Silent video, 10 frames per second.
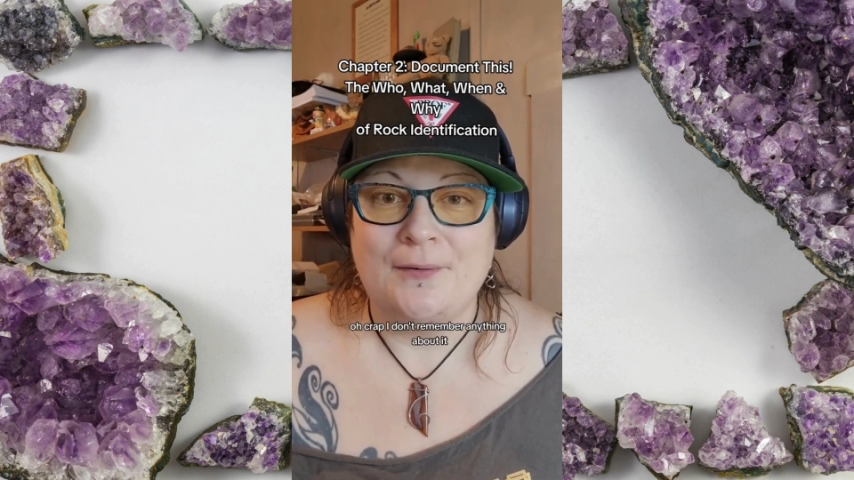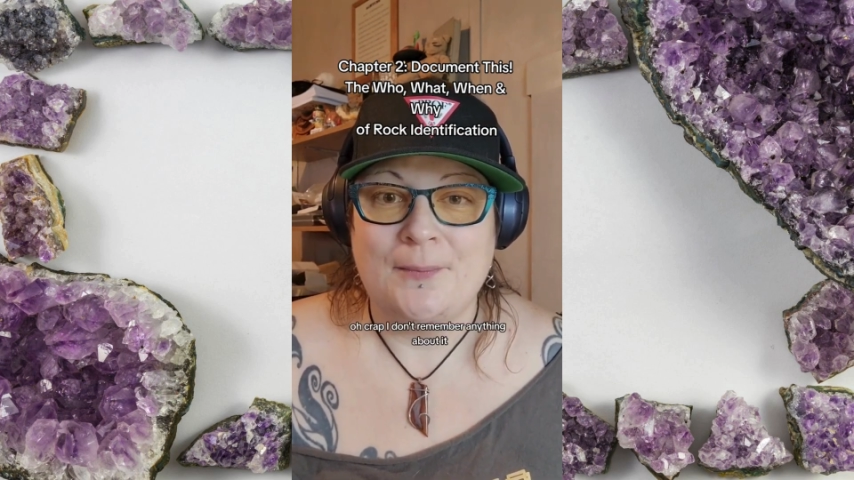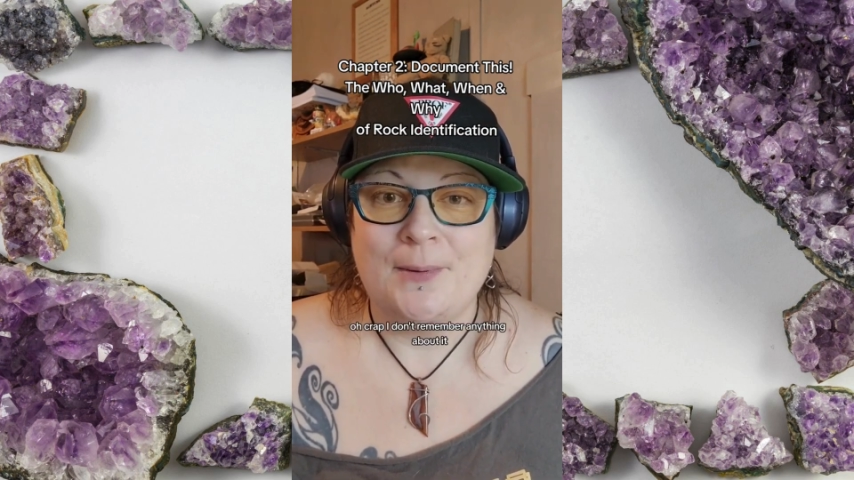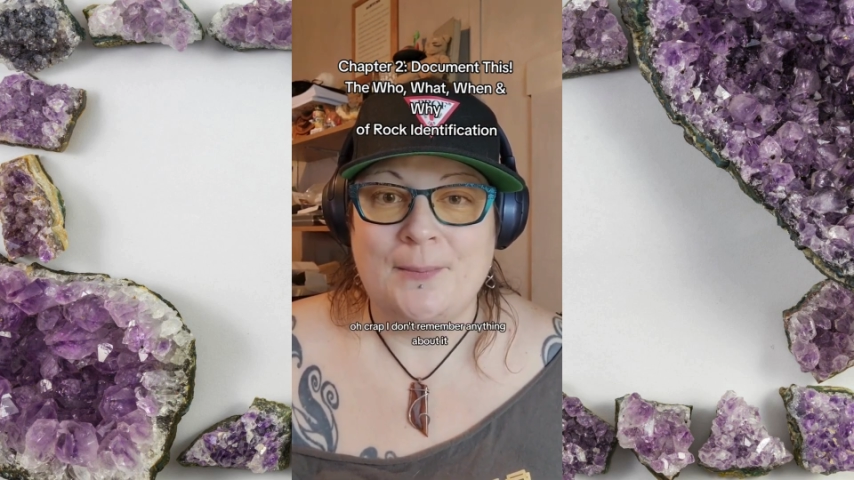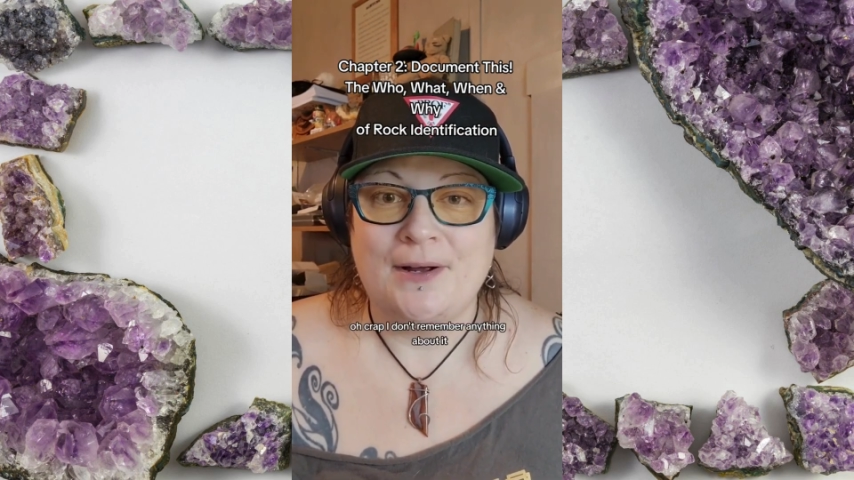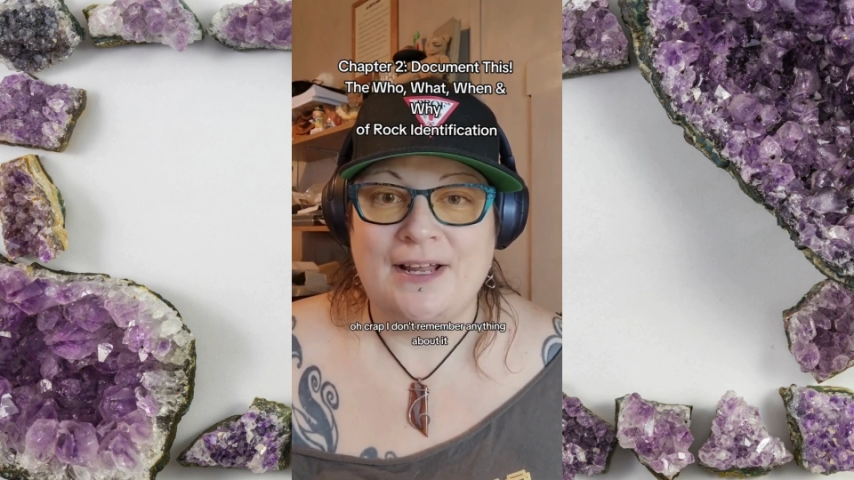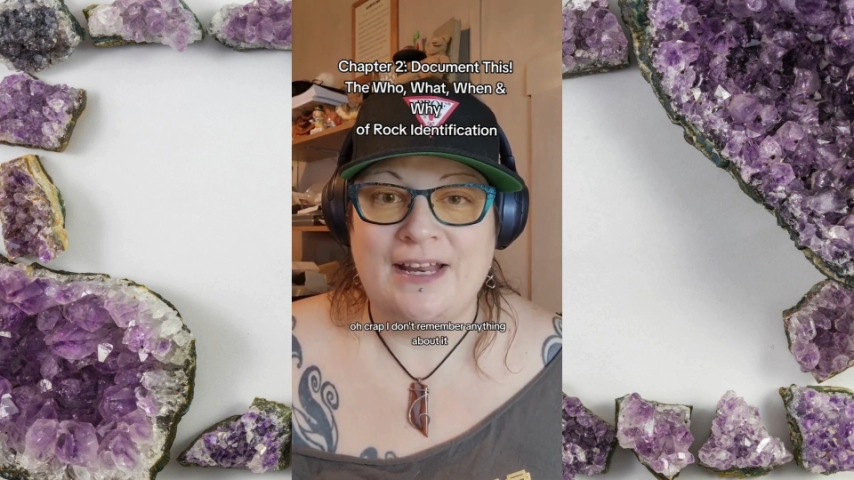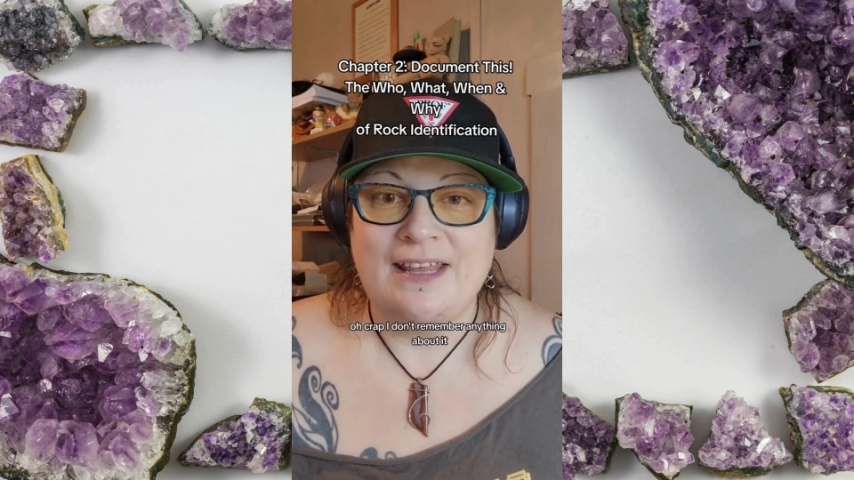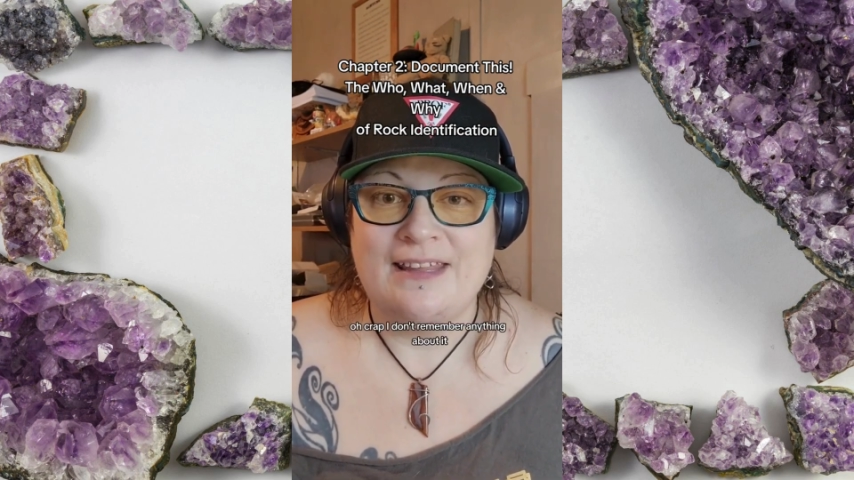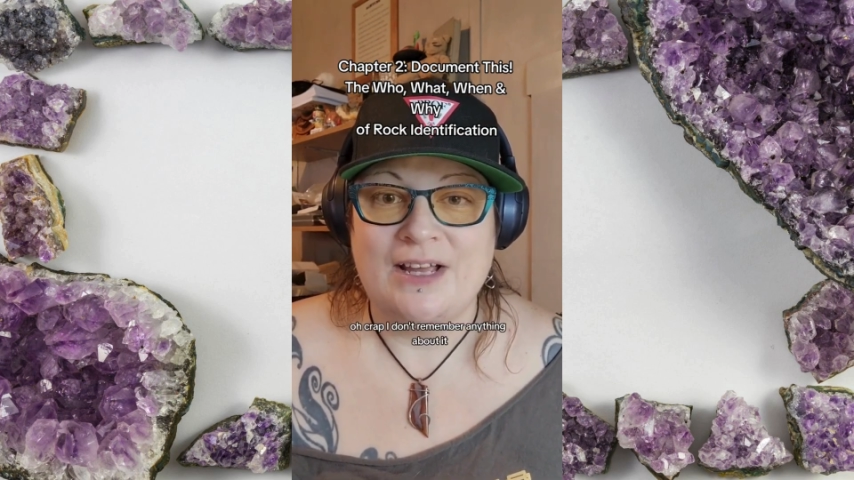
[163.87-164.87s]
remember
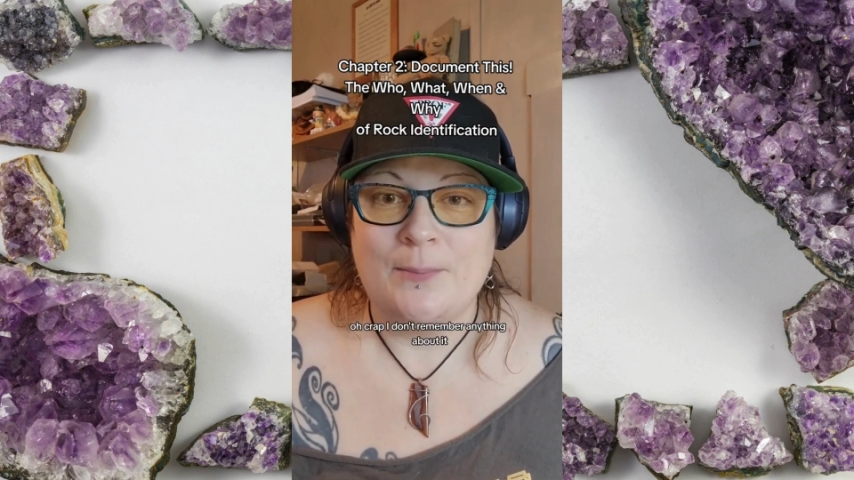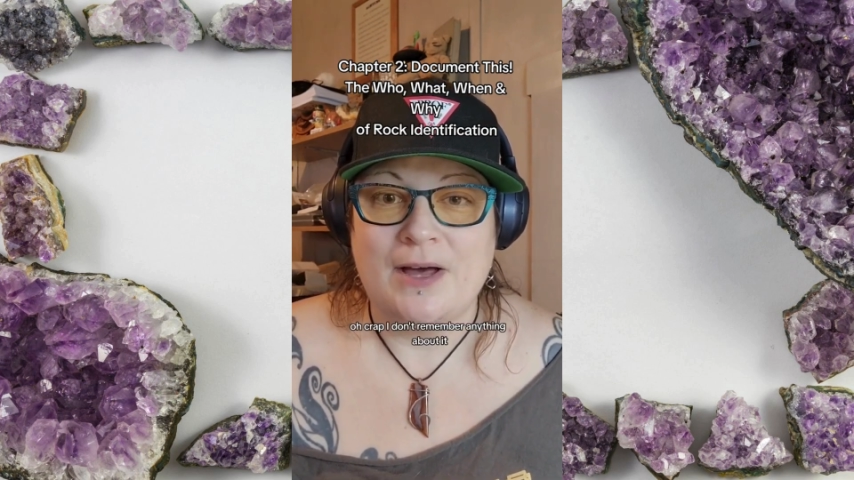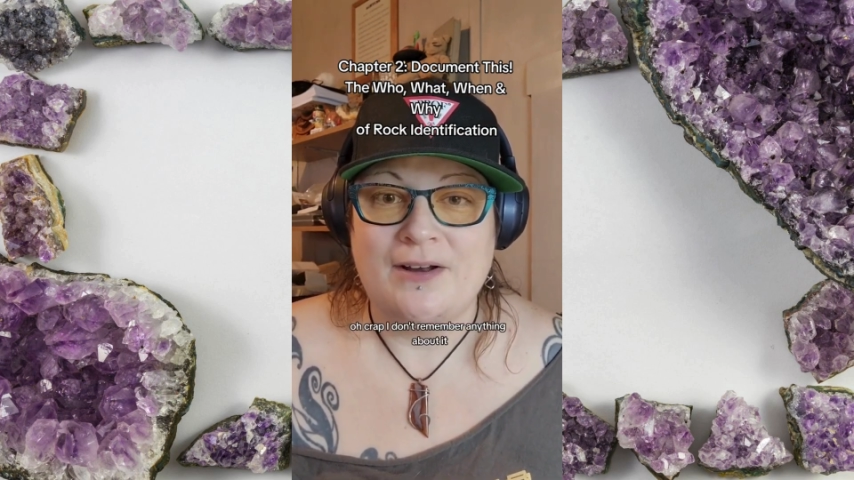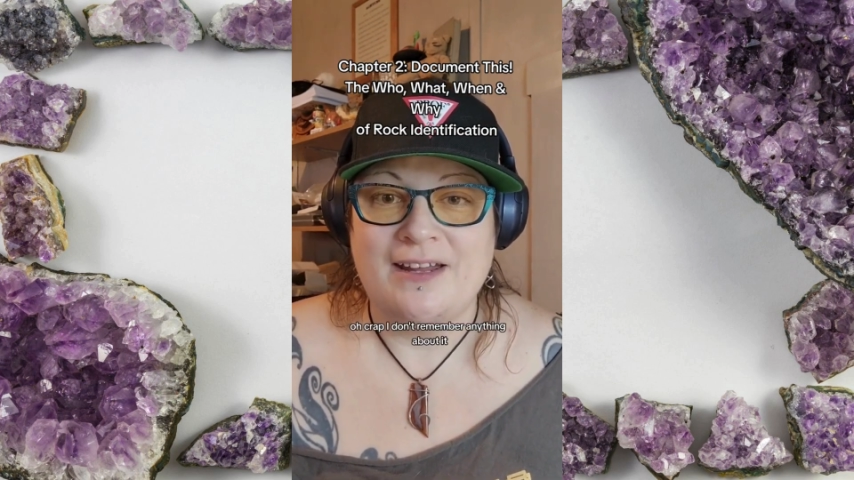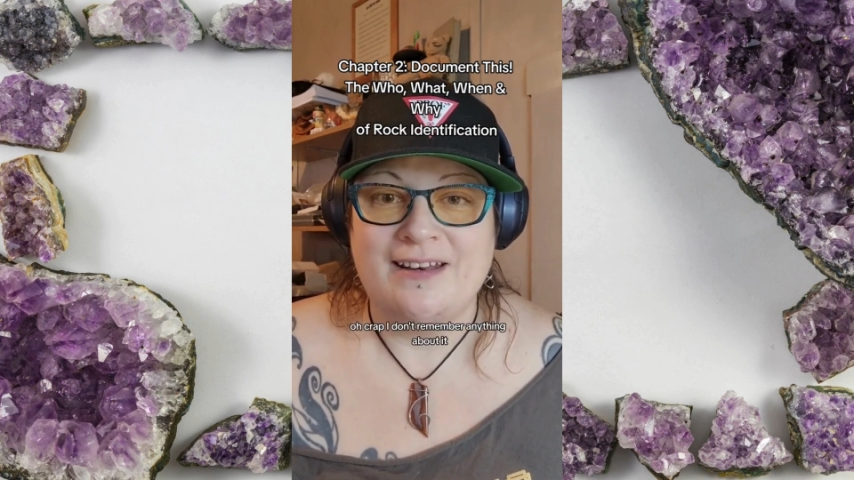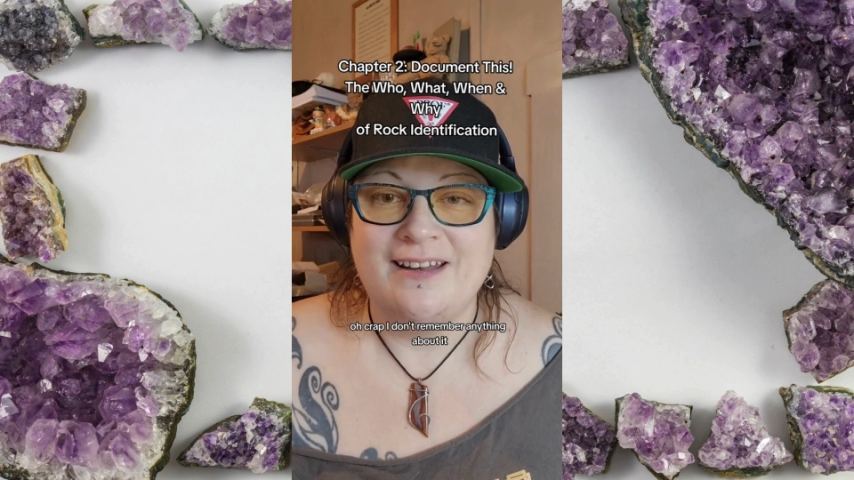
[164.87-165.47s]
anything about it.